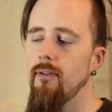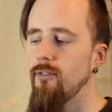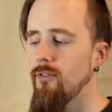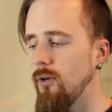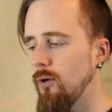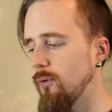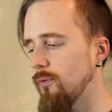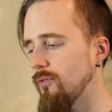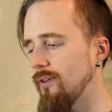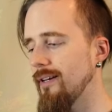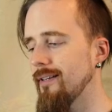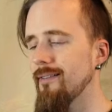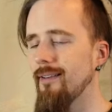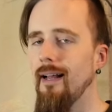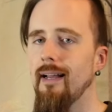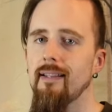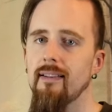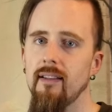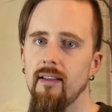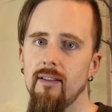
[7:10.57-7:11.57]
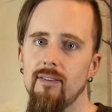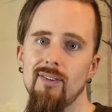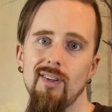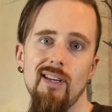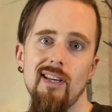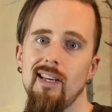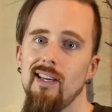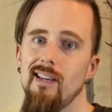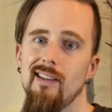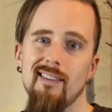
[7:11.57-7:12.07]
So things like this,
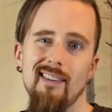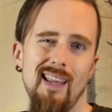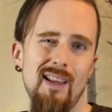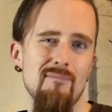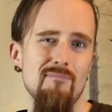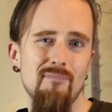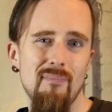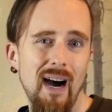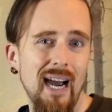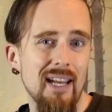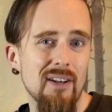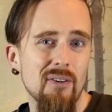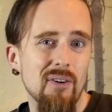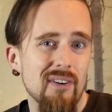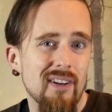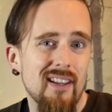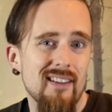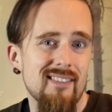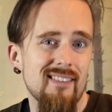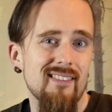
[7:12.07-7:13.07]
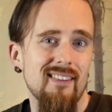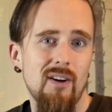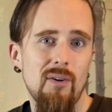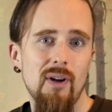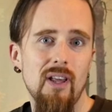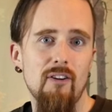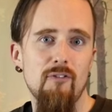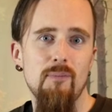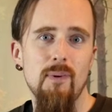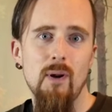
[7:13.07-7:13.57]
they might not
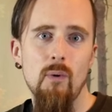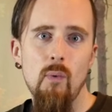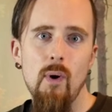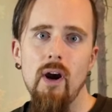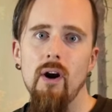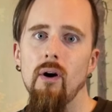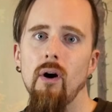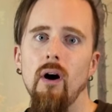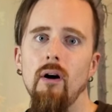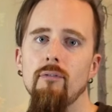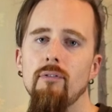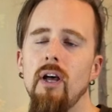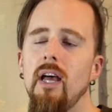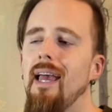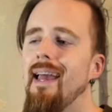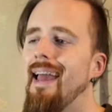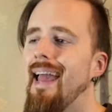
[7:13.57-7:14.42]
necessarily have been aware of.